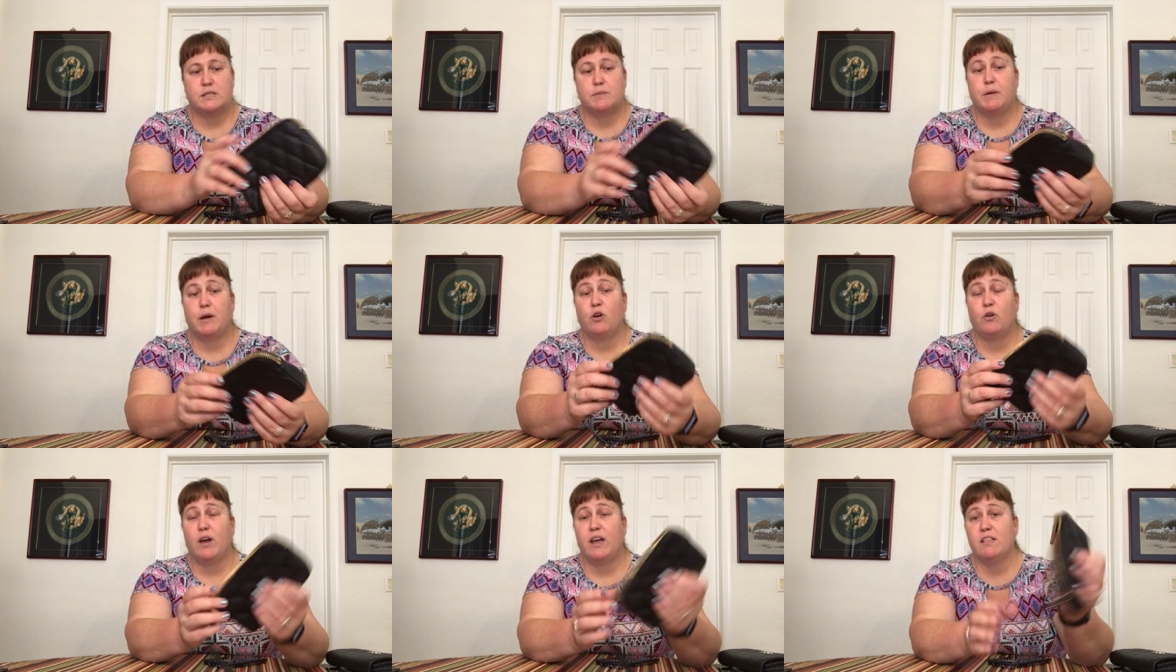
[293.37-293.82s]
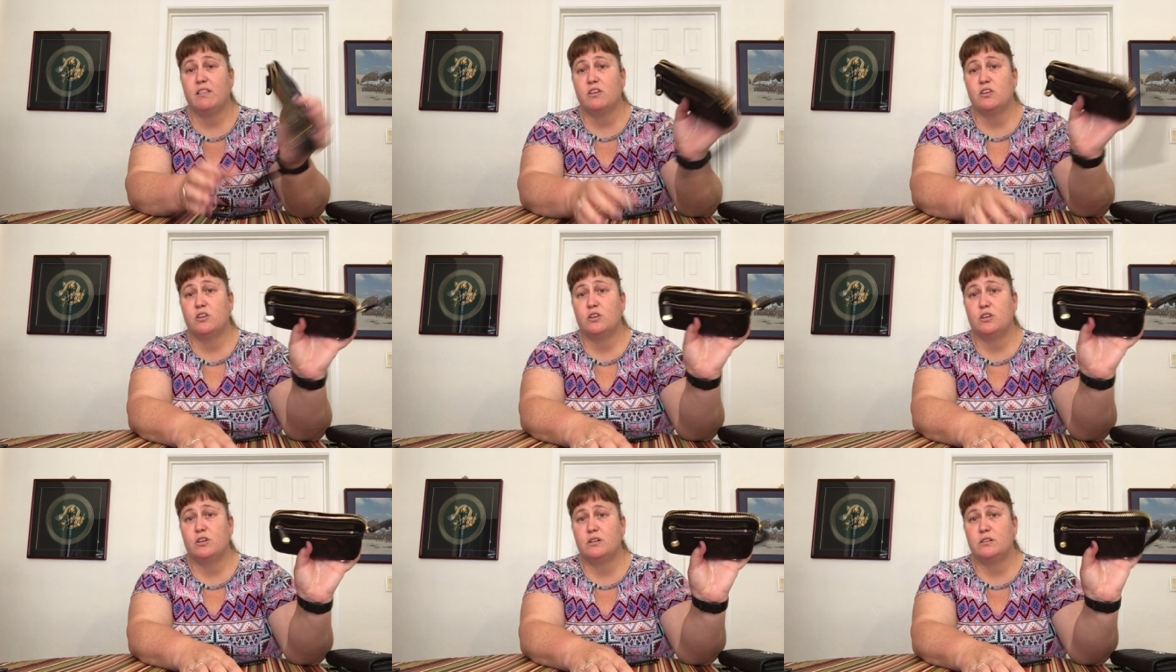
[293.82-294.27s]
But great
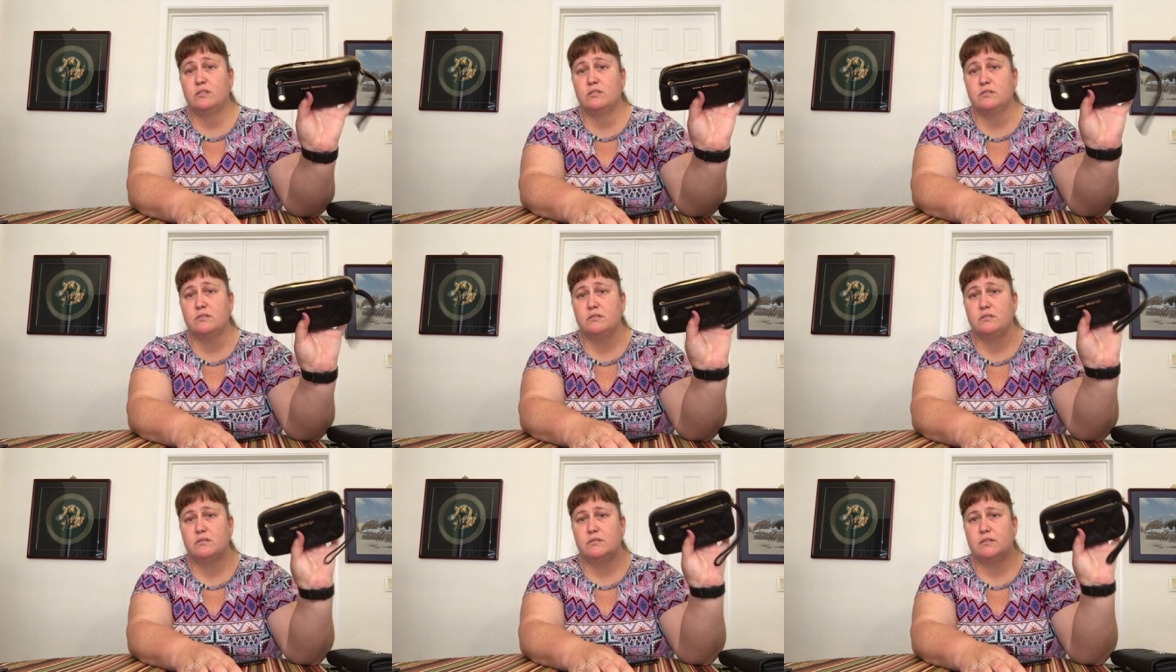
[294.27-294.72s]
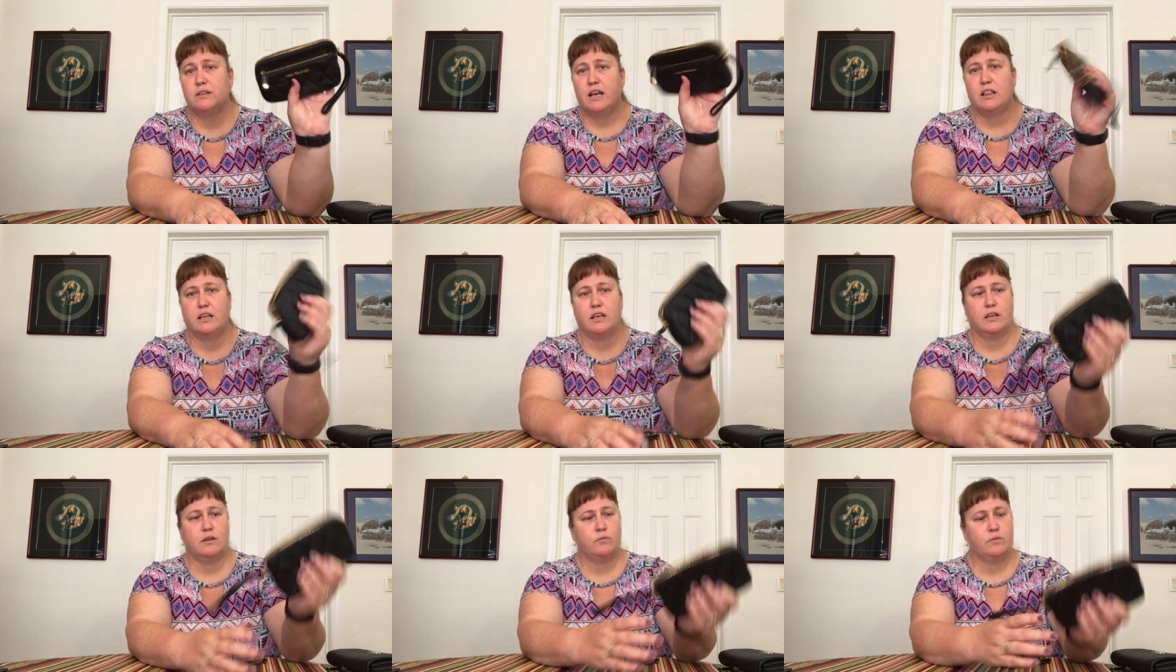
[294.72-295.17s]
little
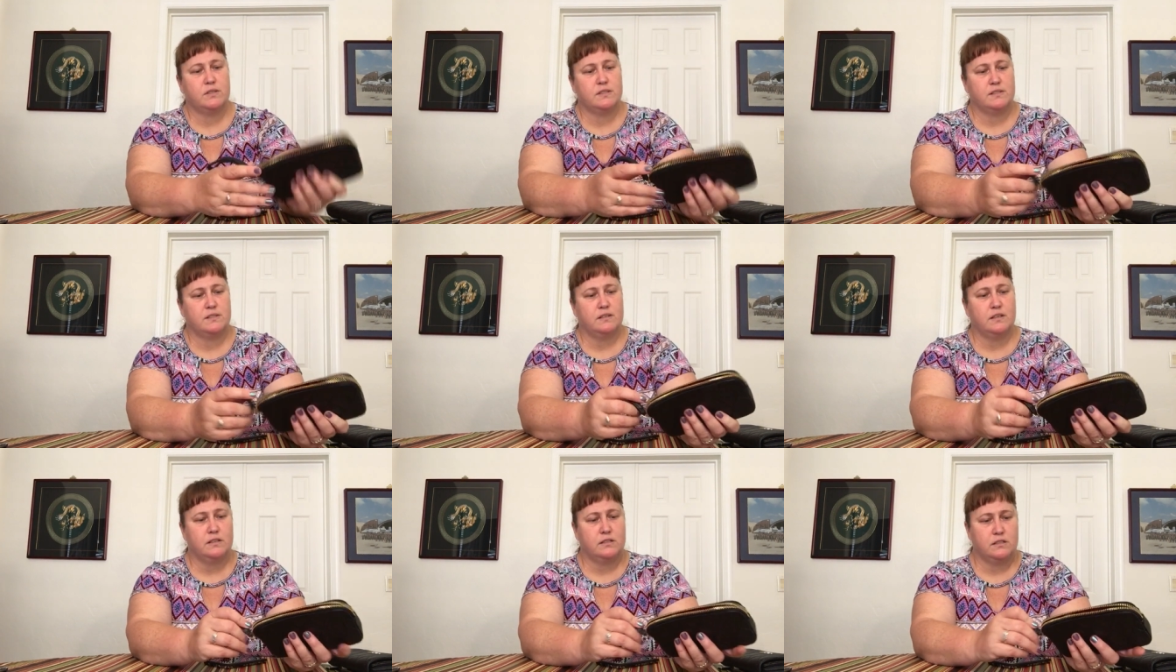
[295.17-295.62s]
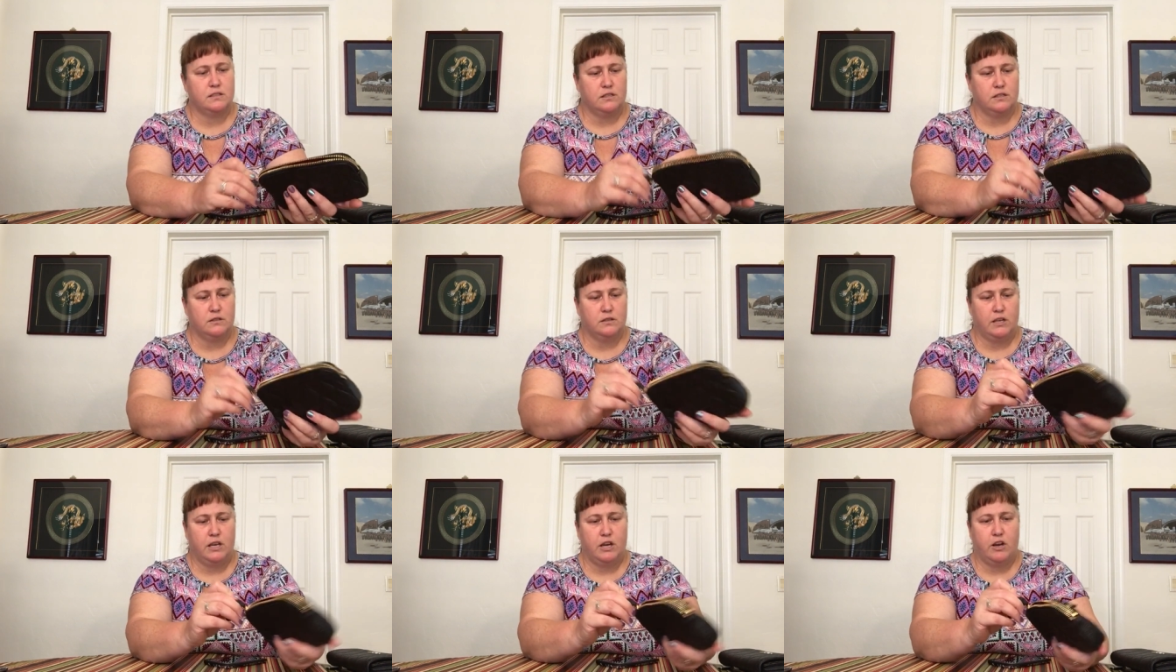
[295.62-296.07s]
elegant wristlet
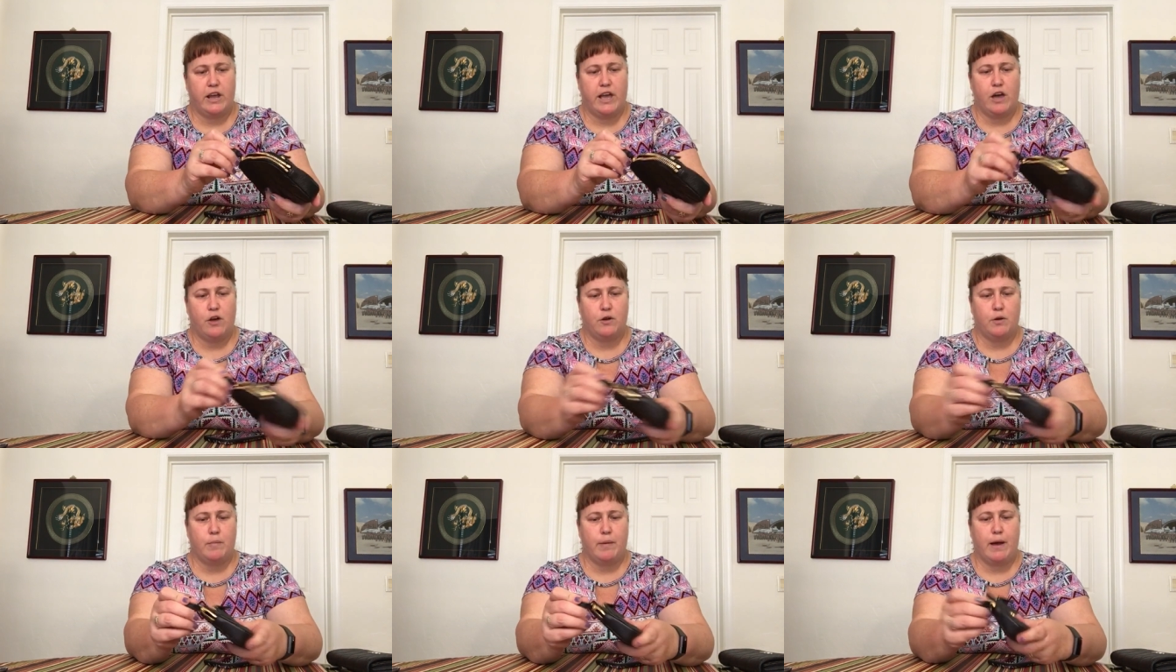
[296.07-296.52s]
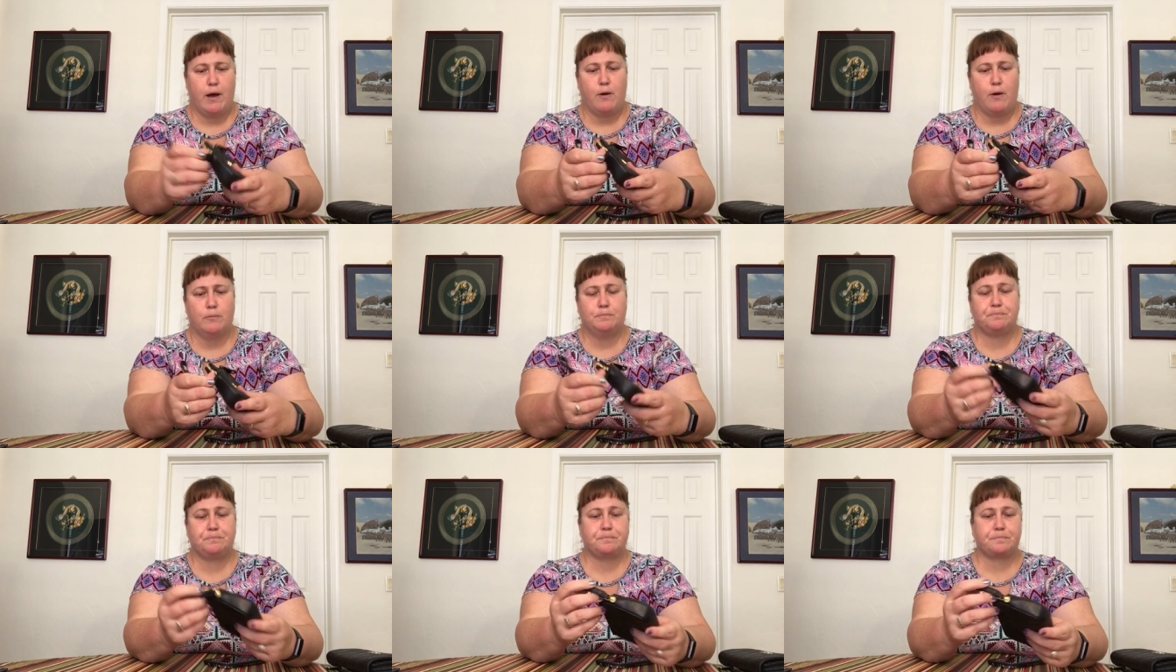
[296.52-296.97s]
to carry out and
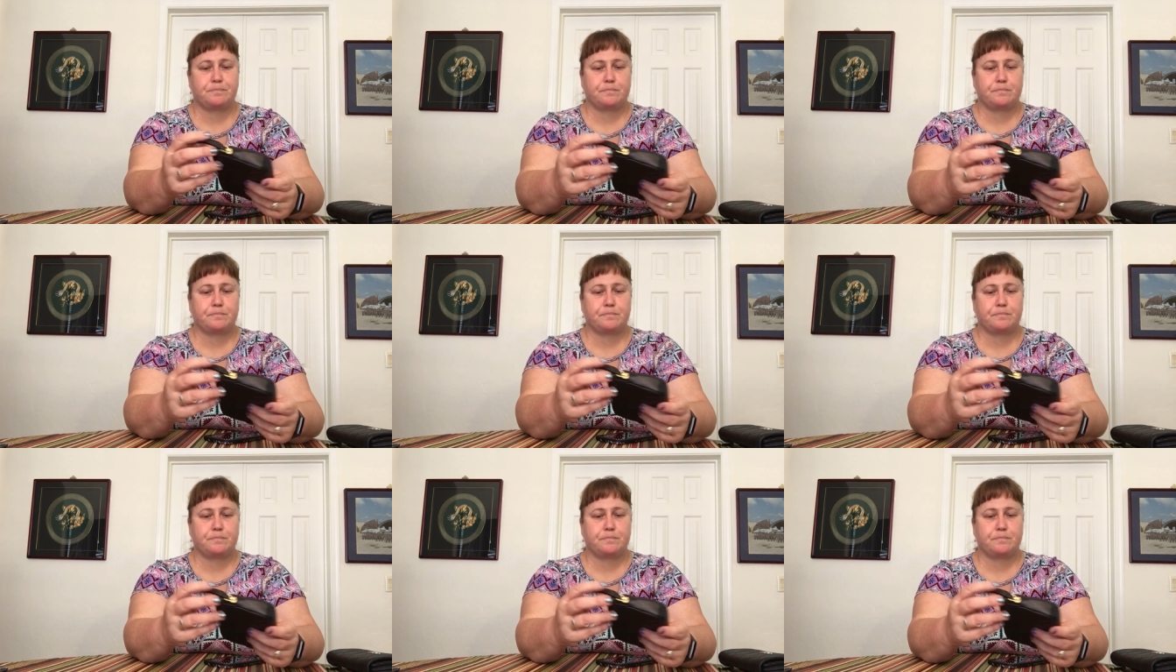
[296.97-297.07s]
about.